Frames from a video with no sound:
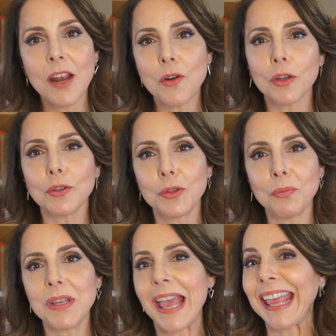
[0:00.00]
and not to
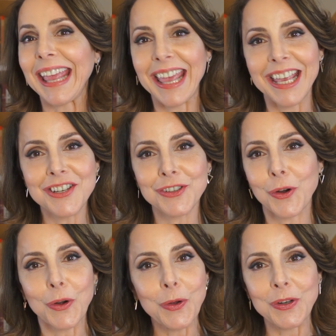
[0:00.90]
be engaged
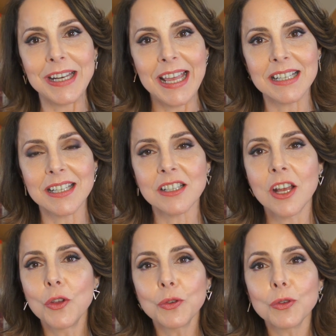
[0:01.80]
or connected
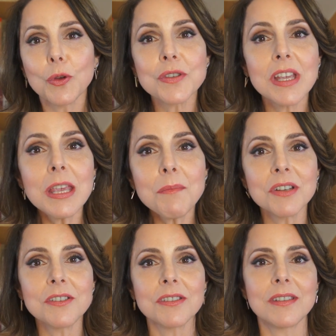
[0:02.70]
to those
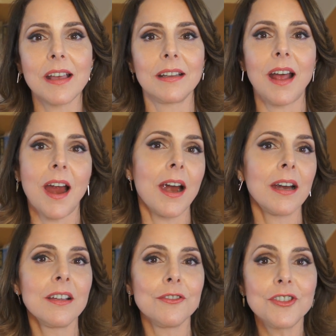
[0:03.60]
images that
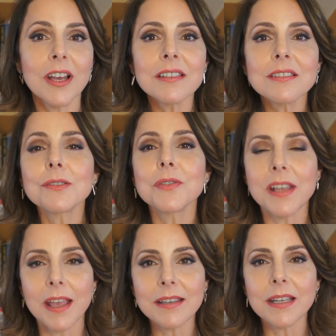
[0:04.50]
are just
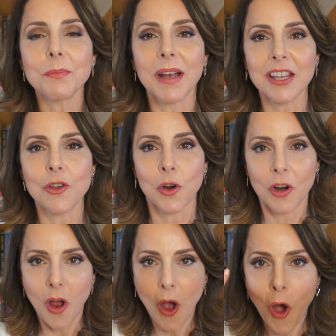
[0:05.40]
created by
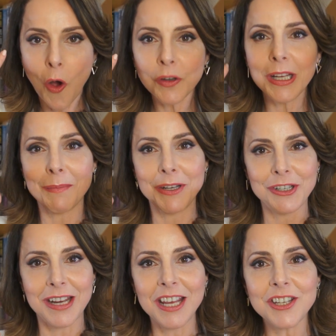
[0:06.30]
your own
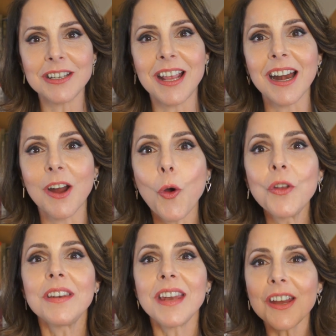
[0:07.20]
imagination. They are
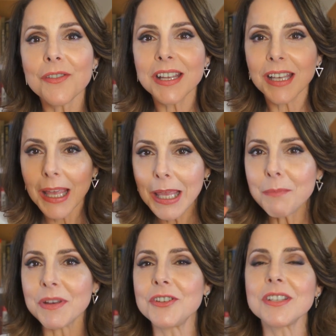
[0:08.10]
oniric
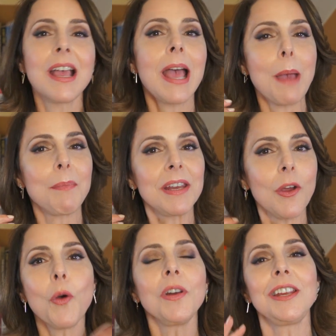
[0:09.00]
images
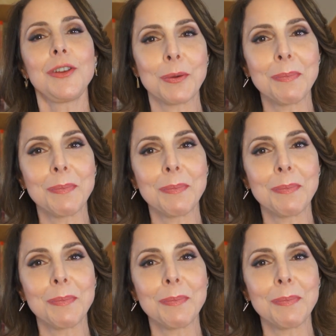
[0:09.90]
happening only in your